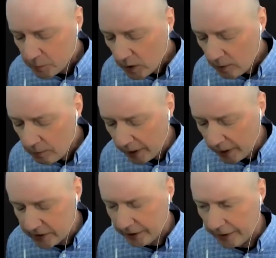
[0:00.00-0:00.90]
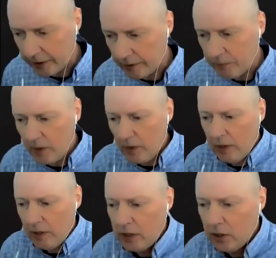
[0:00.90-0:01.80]
but
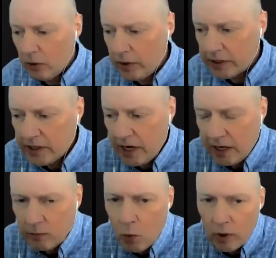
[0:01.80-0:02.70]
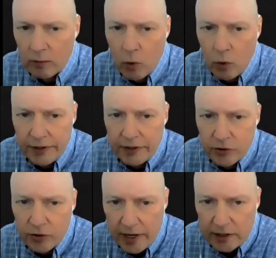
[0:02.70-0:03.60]
it's gaining more and more
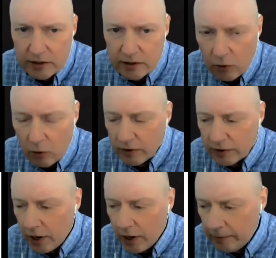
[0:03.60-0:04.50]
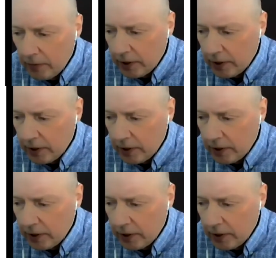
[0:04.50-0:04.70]
interest over time.